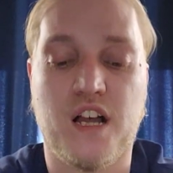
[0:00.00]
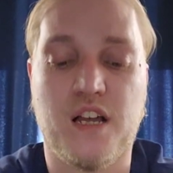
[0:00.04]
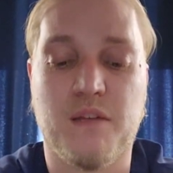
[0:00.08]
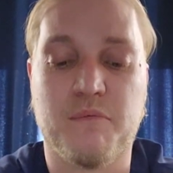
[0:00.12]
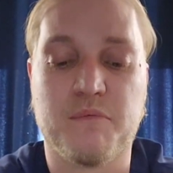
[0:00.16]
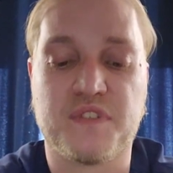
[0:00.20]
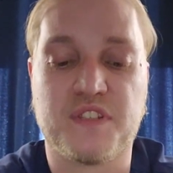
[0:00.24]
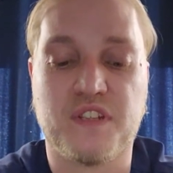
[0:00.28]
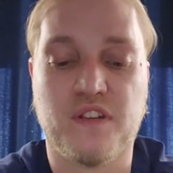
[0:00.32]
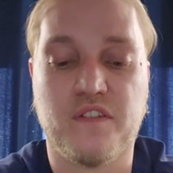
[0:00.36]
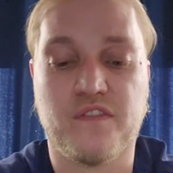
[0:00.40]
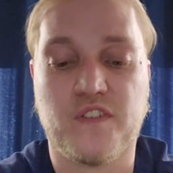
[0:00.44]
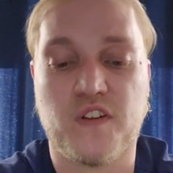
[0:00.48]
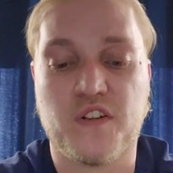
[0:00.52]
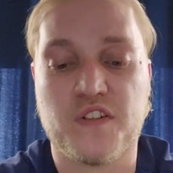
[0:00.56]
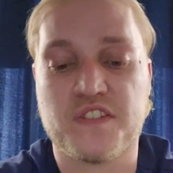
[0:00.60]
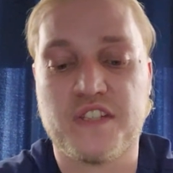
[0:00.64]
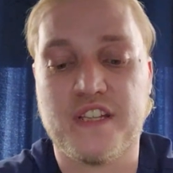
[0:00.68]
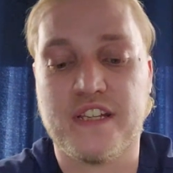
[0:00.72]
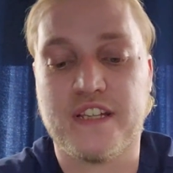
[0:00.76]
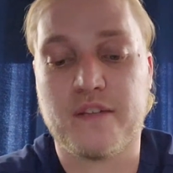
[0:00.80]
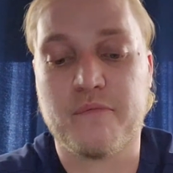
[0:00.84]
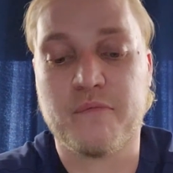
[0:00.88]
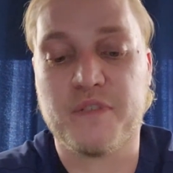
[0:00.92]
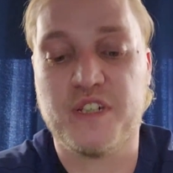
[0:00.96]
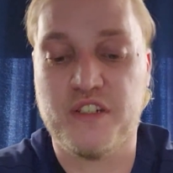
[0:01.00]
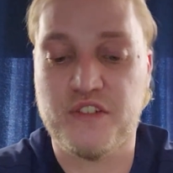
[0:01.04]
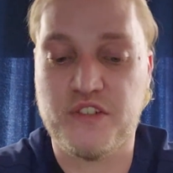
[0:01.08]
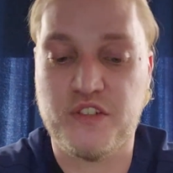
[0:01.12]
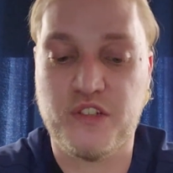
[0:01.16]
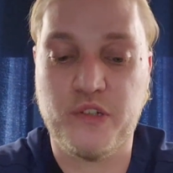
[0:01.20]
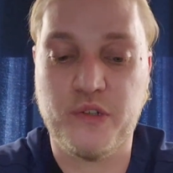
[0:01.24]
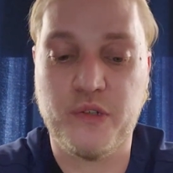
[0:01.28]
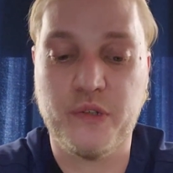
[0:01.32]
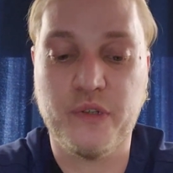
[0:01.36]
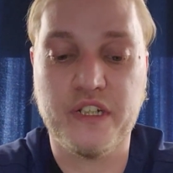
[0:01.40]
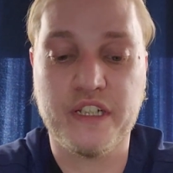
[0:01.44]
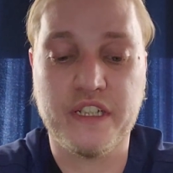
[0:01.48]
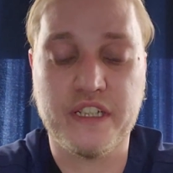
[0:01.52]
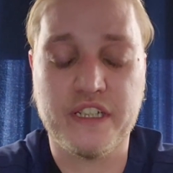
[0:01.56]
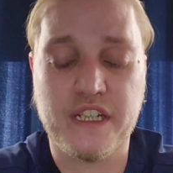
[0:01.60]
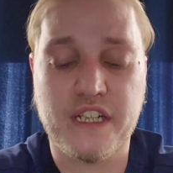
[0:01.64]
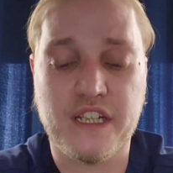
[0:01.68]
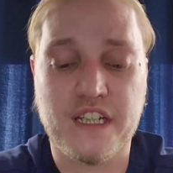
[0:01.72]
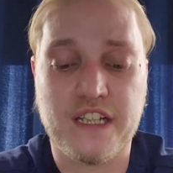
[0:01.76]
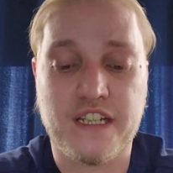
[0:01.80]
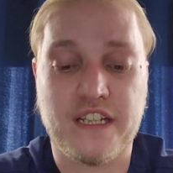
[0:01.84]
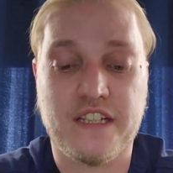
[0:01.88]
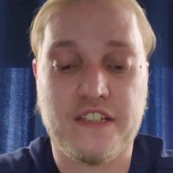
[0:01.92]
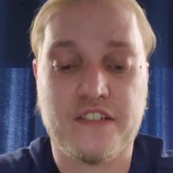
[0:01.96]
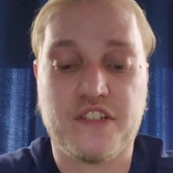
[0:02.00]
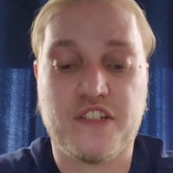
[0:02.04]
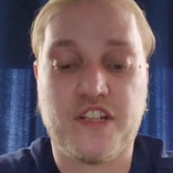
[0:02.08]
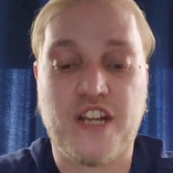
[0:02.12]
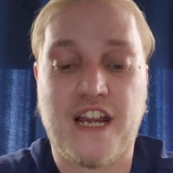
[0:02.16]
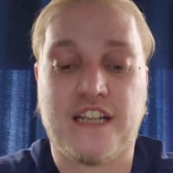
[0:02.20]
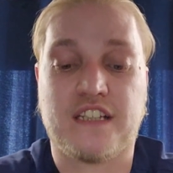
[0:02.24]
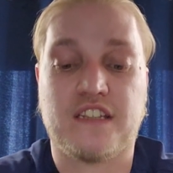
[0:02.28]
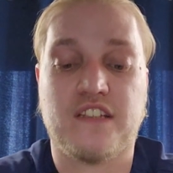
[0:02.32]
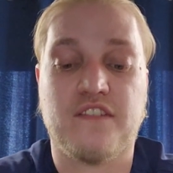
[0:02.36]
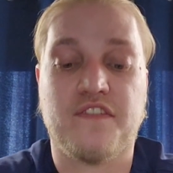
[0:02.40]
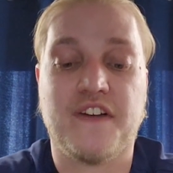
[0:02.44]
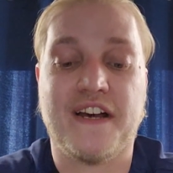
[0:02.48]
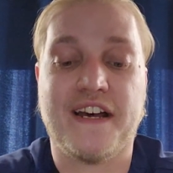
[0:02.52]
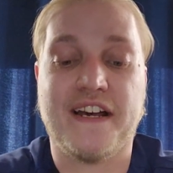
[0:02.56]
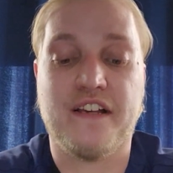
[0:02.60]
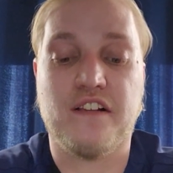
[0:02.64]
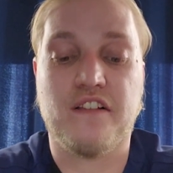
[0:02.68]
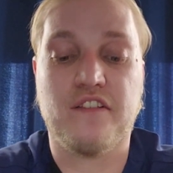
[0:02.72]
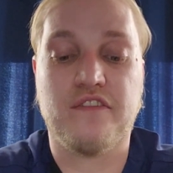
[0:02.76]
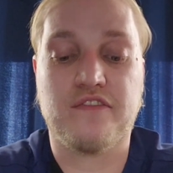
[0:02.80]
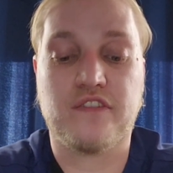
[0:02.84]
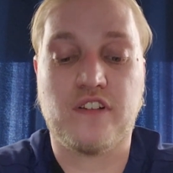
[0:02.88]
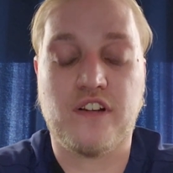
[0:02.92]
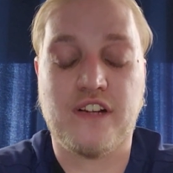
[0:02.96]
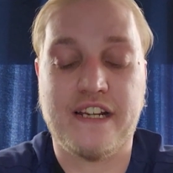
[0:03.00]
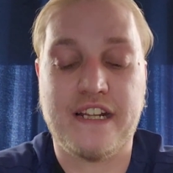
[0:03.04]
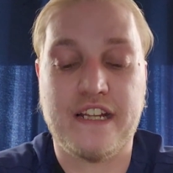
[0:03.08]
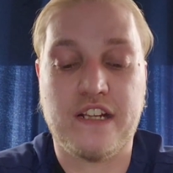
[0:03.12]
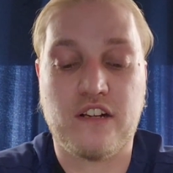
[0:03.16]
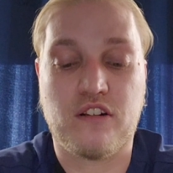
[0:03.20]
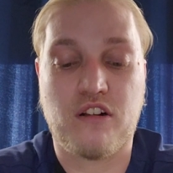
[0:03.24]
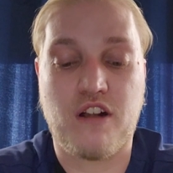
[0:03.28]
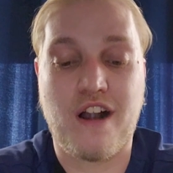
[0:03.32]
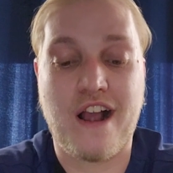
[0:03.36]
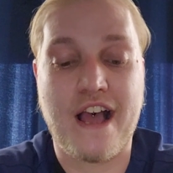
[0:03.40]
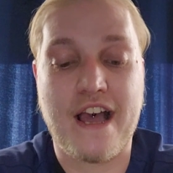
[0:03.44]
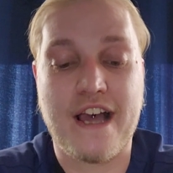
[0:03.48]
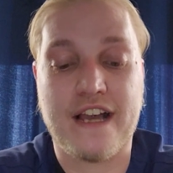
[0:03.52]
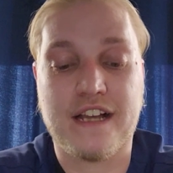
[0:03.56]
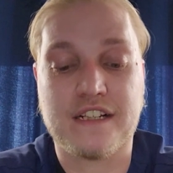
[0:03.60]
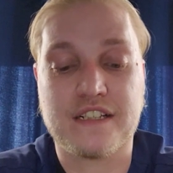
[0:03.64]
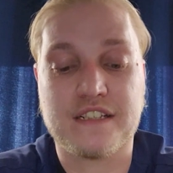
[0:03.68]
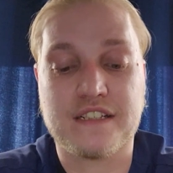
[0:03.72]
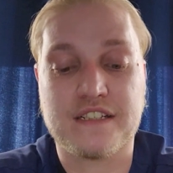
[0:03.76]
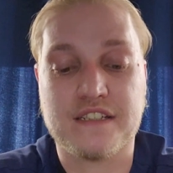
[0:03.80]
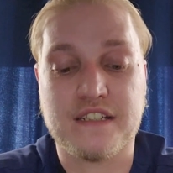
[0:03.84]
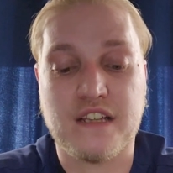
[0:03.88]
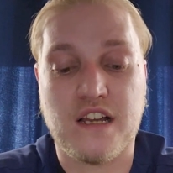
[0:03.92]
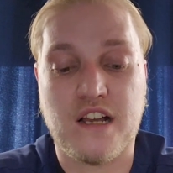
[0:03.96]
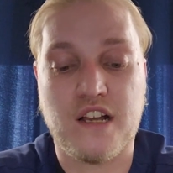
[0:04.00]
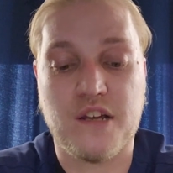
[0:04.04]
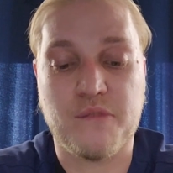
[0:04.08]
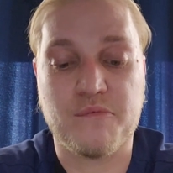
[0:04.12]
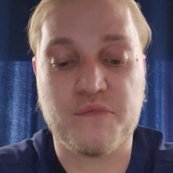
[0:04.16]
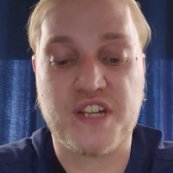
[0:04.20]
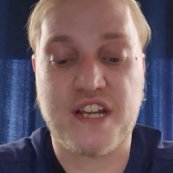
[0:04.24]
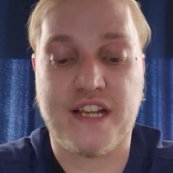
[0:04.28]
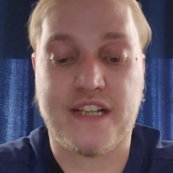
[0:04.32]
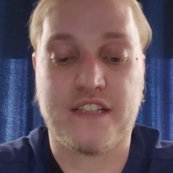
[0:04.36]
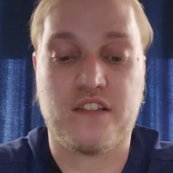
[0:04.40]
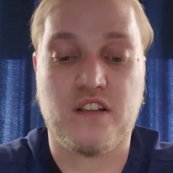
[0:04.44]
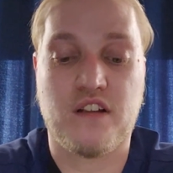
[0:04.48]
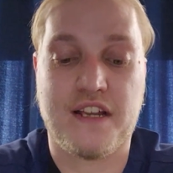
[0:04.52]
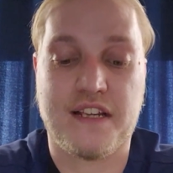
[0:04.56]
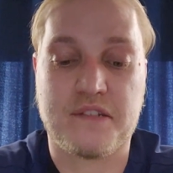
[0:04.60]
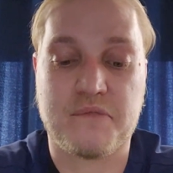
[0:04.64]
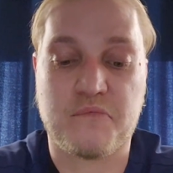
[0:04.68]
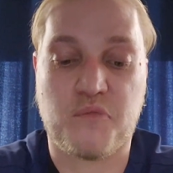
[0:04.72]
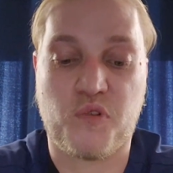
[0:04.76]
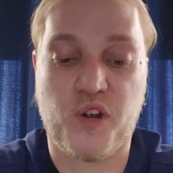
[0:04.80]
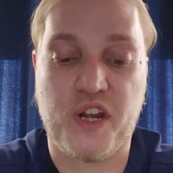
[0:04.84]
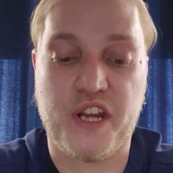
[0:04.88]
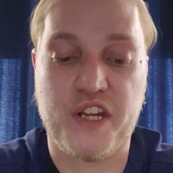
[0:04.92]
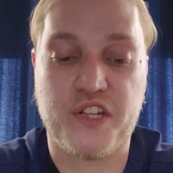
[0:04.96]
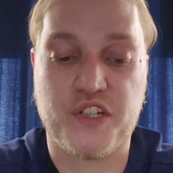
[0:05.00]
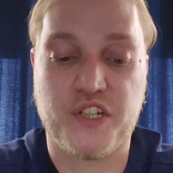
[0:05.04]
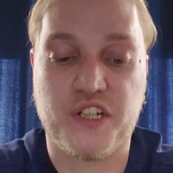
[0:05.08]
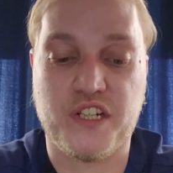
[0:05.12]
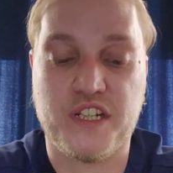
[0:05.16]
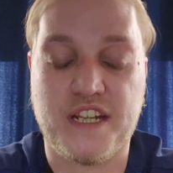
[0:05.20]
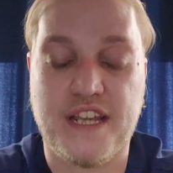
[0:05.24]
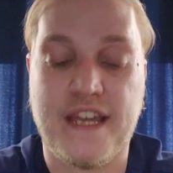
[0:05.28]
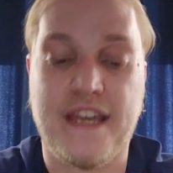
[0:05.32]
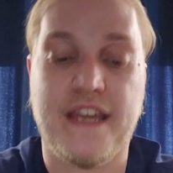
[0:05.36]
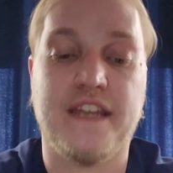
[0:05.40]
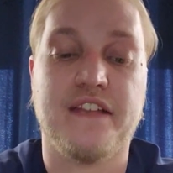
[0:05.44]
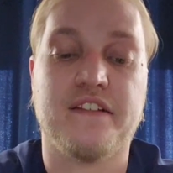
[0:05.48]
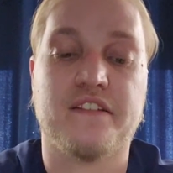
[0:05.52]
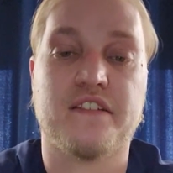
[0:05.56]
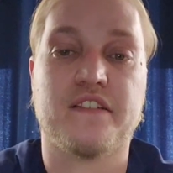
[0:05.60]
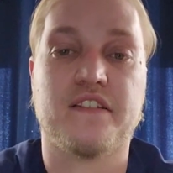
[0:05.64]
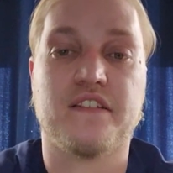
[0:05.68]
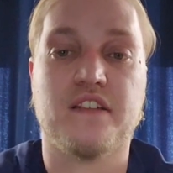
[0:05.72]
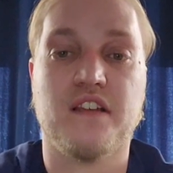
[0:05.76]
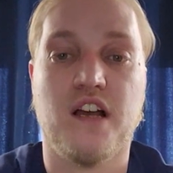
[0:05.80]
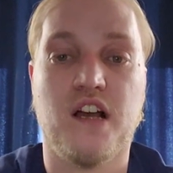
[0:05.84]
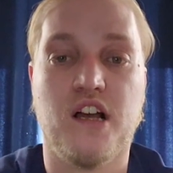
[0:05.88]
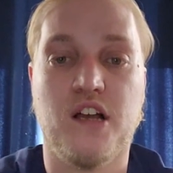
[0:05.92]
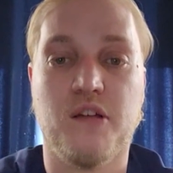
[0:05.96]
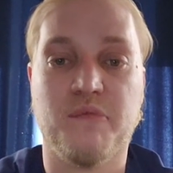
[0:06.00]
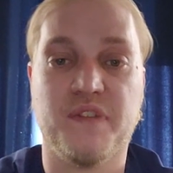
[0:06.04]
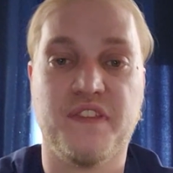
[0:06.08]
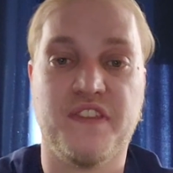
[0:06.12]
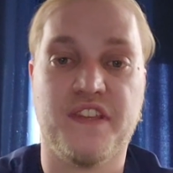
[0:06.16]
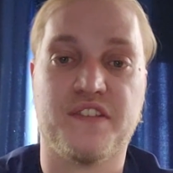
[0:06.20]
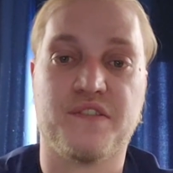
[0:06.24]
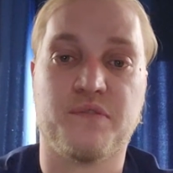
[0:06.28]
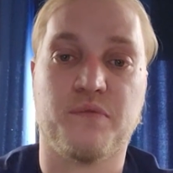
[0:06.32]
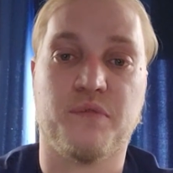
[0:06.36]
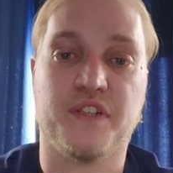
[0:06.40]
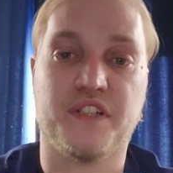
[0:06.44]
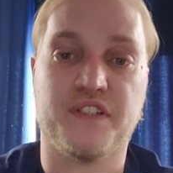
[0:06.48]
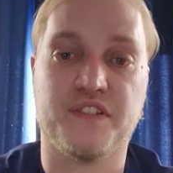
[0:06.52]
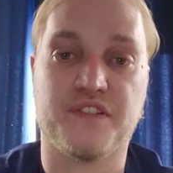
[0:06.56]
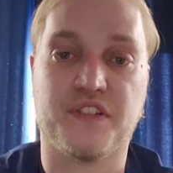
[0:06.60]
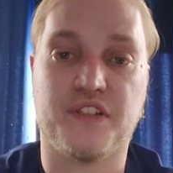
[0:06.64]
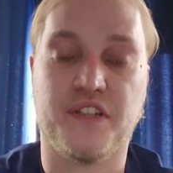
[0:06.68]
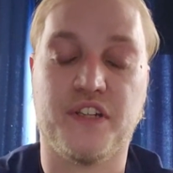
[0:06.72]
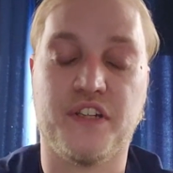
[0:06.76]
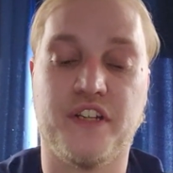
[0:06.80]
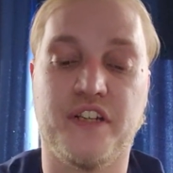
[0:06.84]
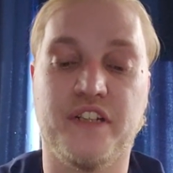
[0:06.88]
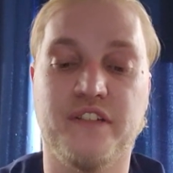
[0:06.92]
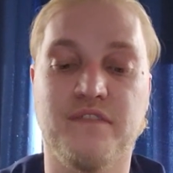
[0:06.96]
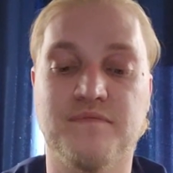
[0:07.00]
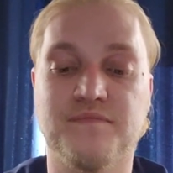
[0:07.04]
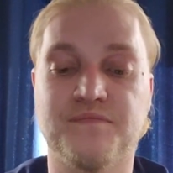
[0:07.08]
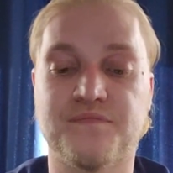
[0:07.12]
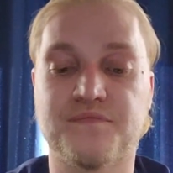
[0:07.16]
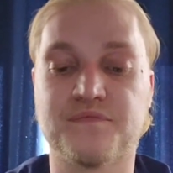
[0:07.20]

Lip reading: So first thing I'm going to do is check the vial for any cracks, check their expiration date, and this one is good.